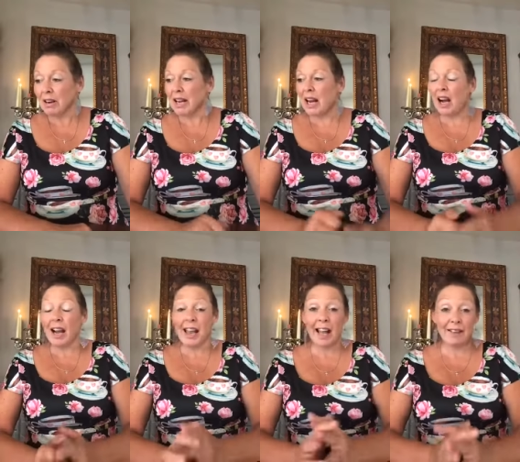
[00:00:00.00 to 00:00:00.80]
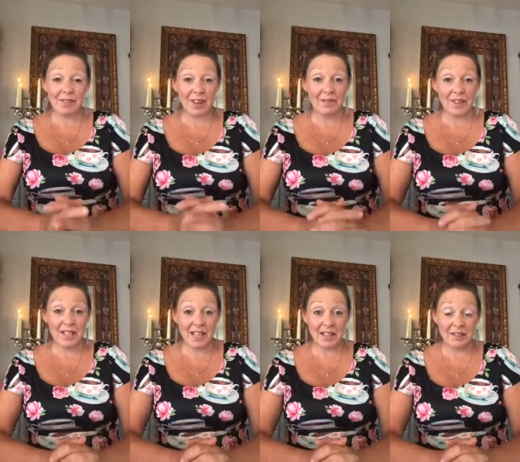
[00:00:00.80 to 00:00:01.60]
Right, I have a
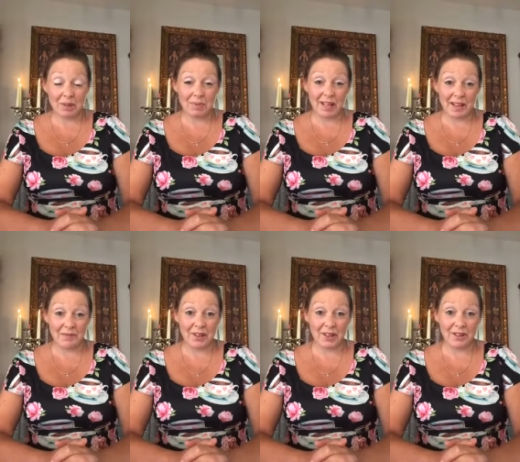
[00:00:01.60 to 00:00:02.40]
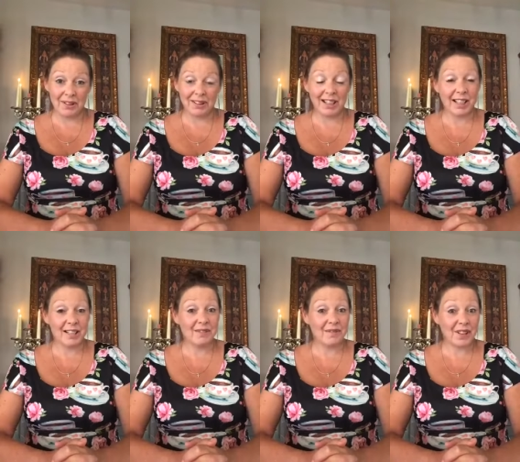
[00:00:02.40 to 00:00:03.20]
video to play for you, and
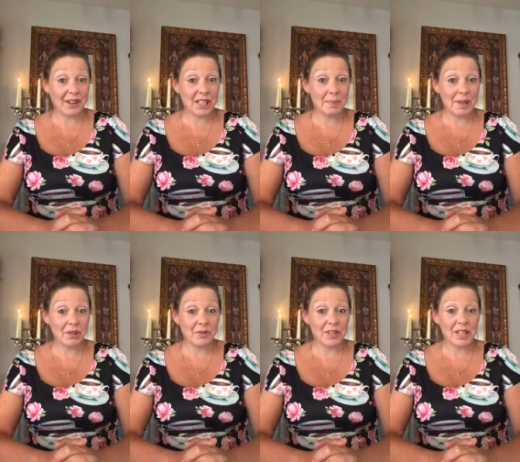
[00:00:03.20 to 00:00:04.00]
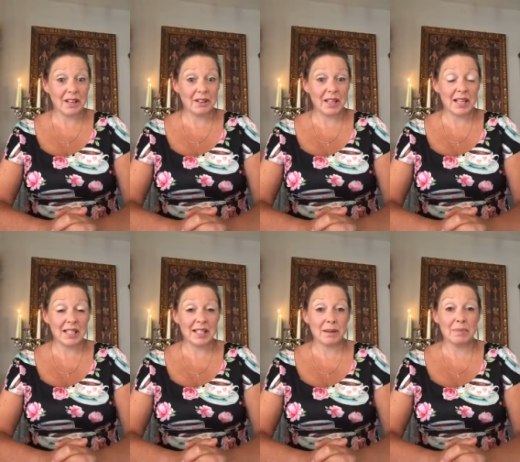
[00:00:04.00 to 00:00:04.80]
it's a very special video.
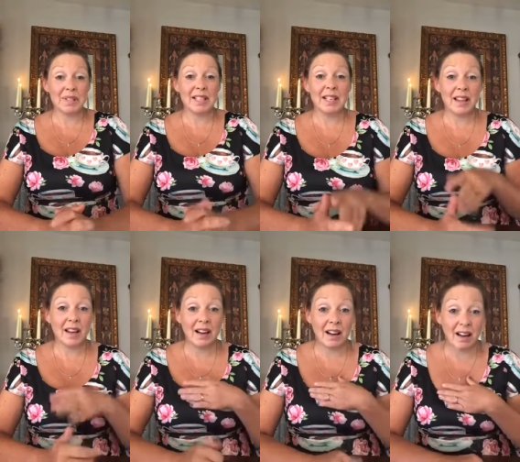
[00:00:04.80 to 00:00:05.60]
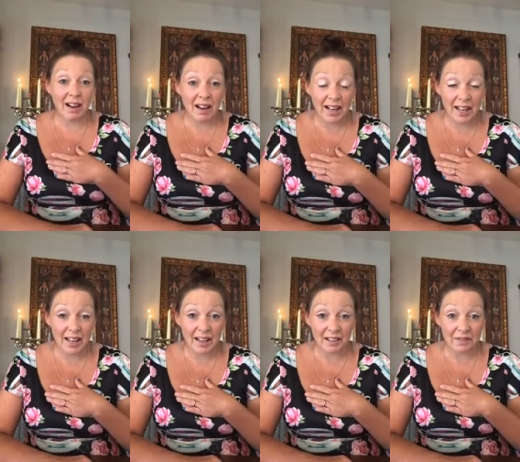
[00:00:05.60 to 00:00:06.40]
It's somebody that I
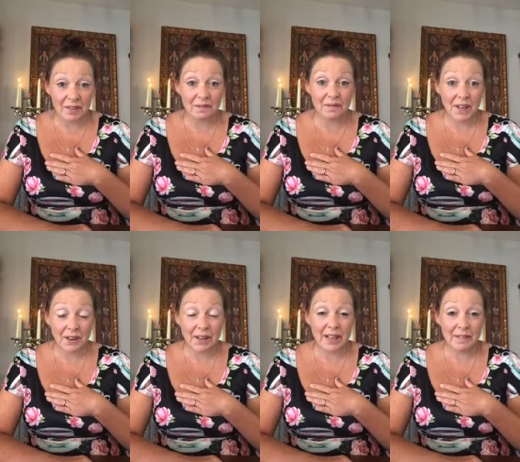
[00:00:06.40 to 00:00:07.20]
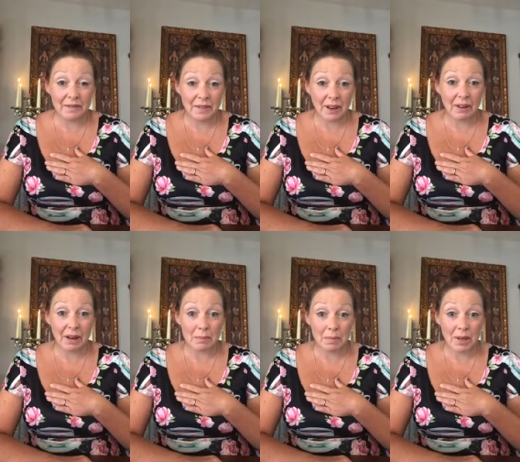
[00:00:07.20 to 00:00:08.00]
love very,
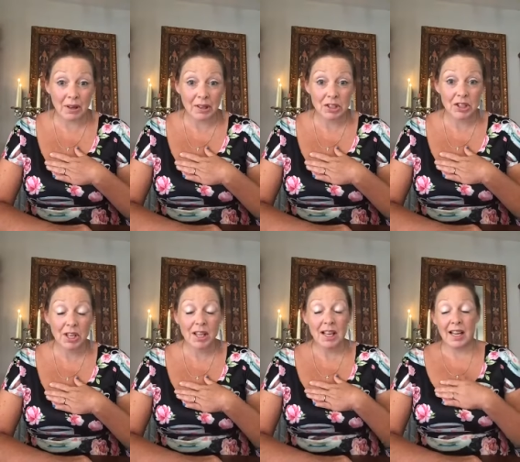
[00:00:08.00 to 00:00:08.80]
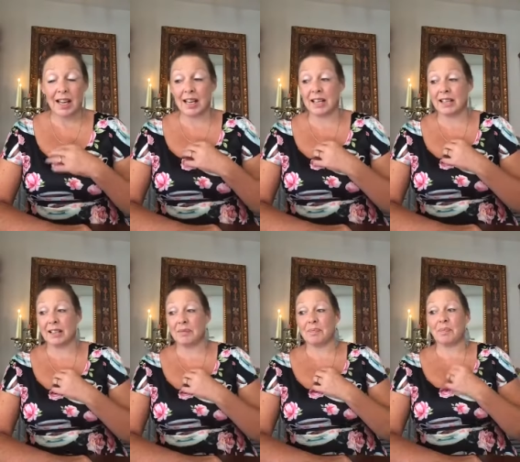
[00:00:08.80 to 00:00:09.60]
very much, and
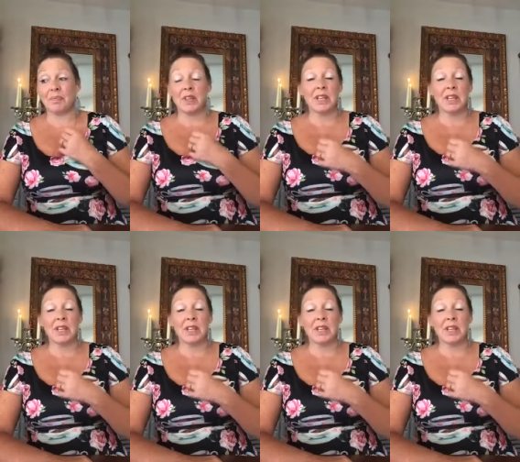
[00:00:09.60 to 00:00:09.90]
um,